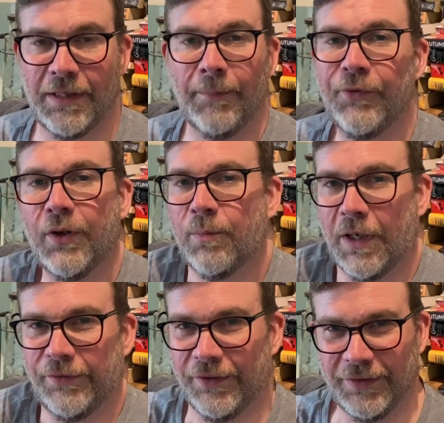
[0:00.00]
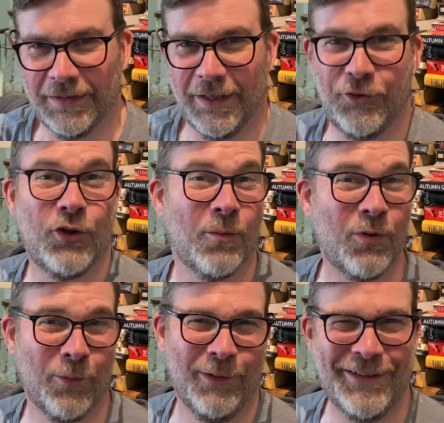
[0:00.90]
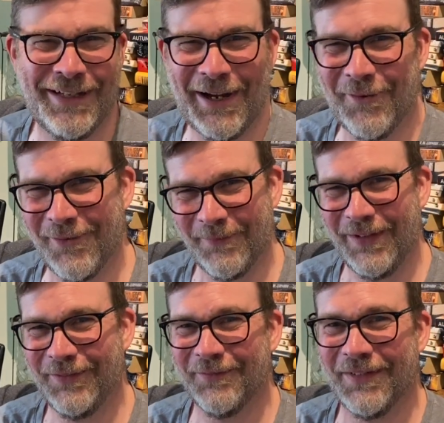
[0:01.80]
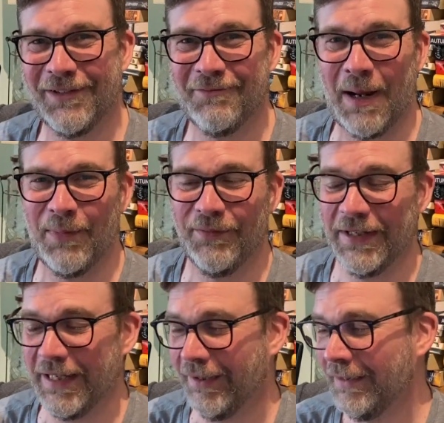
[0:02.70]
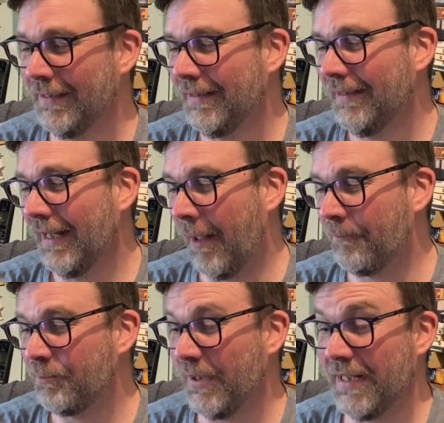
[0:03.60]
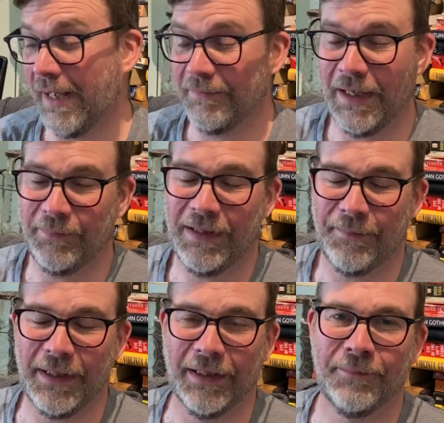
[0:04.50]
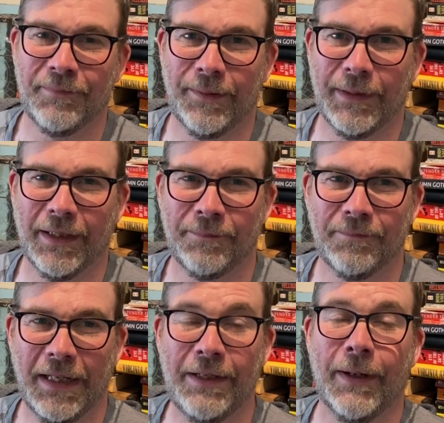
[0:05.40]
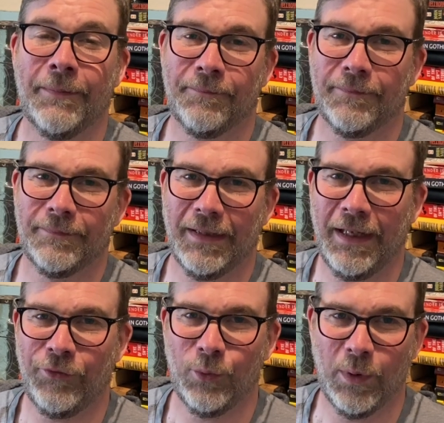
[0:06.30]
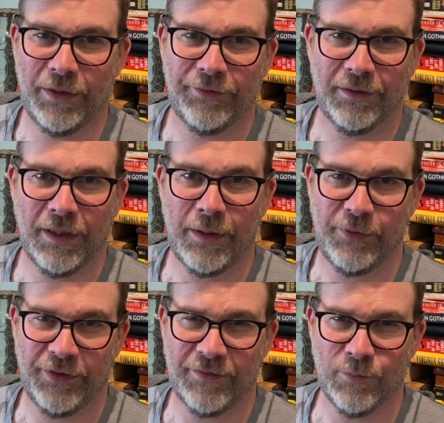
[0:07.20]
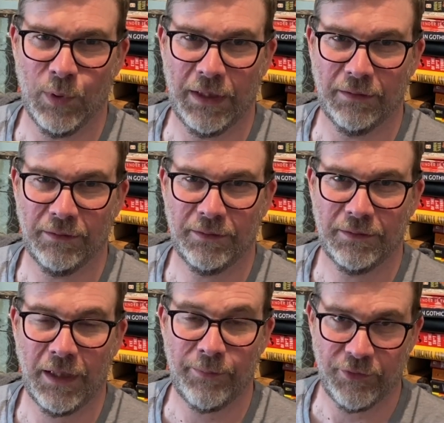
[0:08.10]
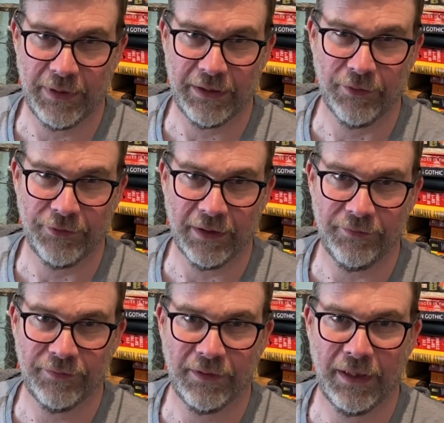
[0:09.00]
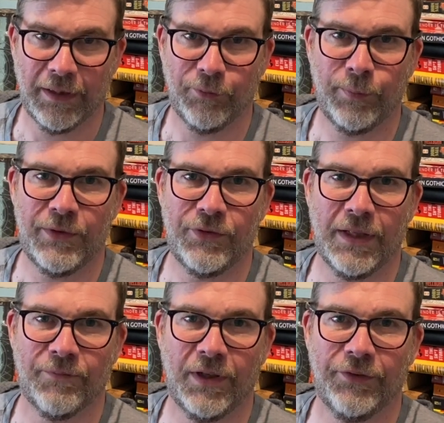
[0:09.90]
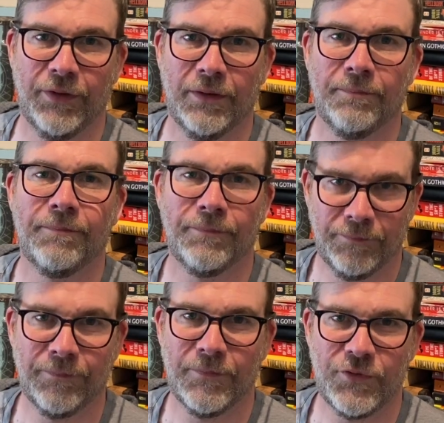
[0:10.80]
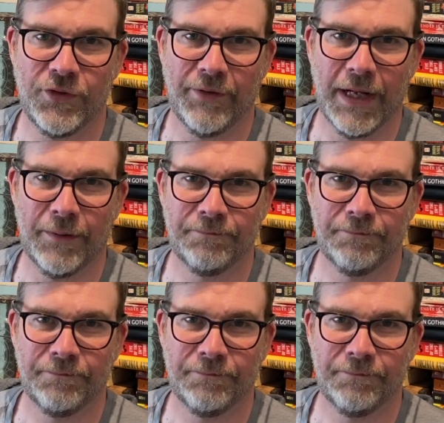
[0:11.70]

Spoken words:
I'm still processing, as you can probably tell from this very rambly video. Let me know. Anyway, as always, hope you're safe and well. Hope you're reading good stuff, and I will speak to you again very soon. Cheerio.